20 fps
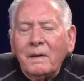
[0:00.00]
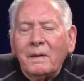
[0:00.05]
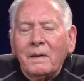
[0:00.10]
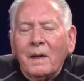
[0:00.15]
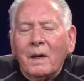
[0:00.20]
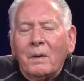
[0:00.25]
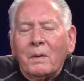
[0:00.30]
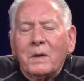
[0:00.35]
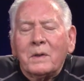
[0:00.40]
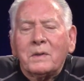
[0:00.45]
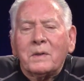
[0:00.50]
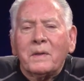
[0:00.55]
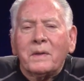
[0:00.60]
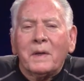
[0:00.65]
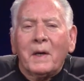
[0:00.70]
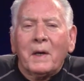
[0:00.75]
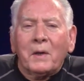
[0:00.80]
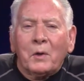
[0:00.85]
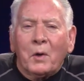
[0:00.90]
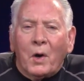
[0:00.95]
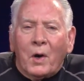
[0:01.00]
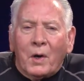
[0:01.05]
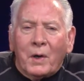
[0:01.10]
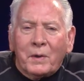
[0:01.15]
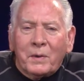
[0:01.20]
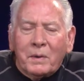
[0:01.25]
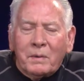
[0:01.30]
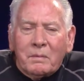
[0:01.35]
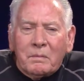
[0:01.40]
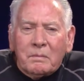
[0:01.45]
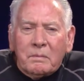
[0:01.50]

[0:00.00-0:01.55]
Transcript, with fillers: Now, isn't that odd?